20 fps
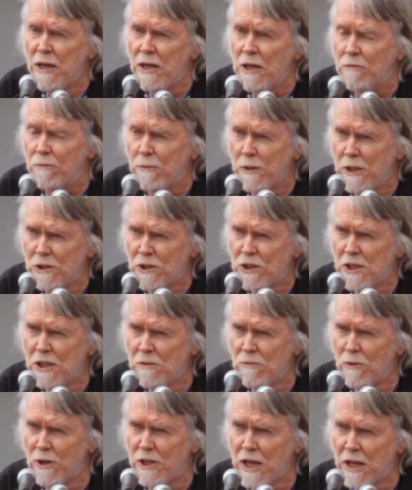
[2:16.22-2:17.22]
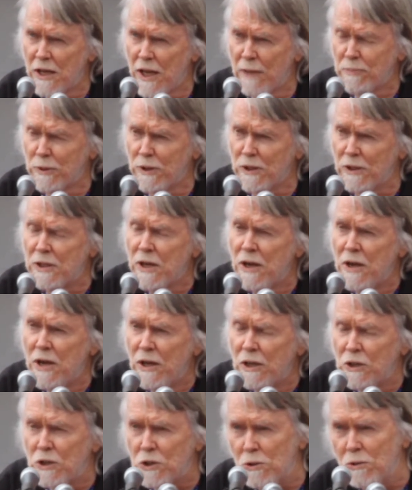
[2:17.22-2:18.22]
If we see what happened
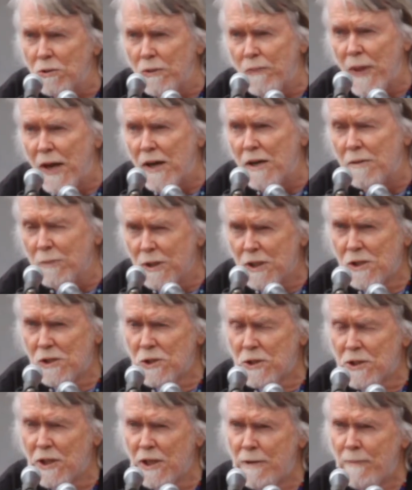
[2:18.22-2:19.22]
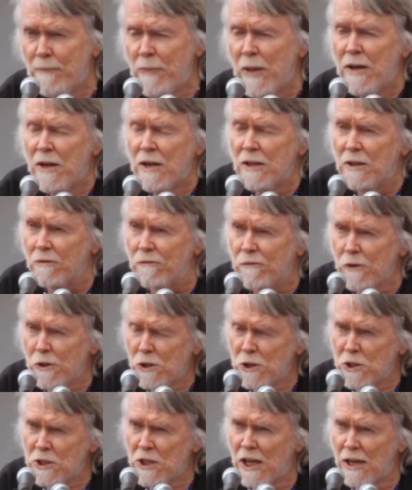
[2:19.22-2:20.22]
to our minister, the
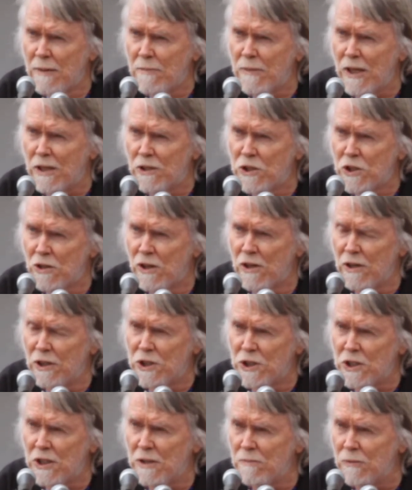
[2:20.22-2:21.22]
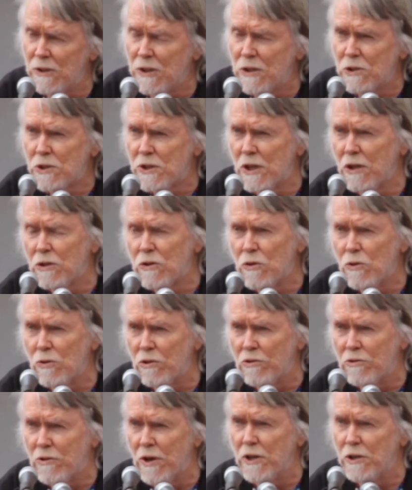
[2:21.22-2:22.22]
first time they charged him with a
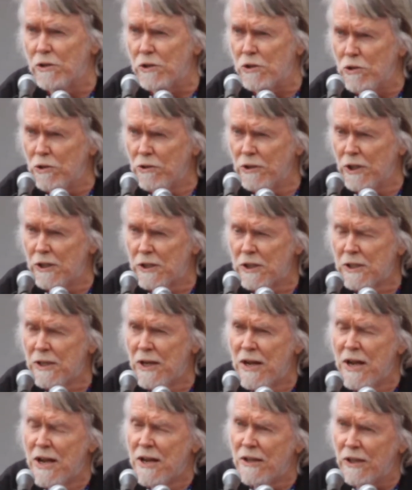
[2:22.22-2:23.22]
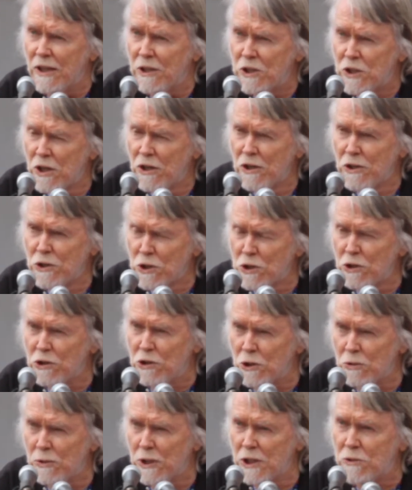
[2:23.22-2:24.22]
so-called rogue unit, they chose to
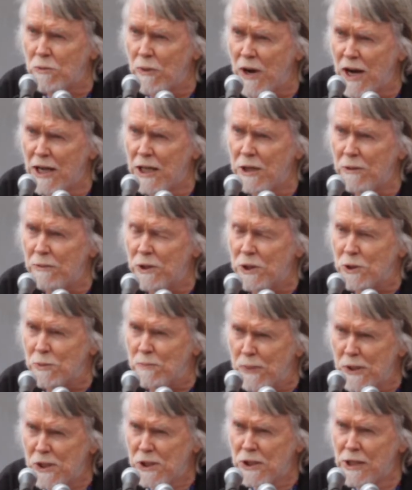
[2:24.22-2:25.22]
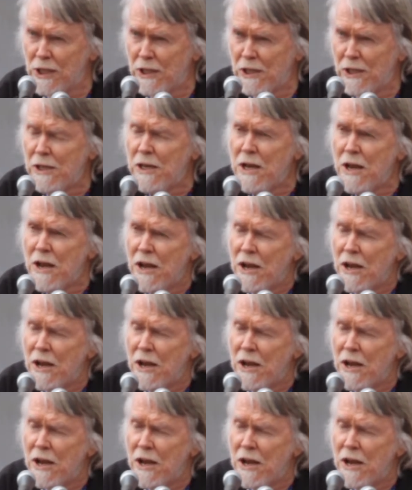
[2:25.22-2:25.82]
do it while he was busily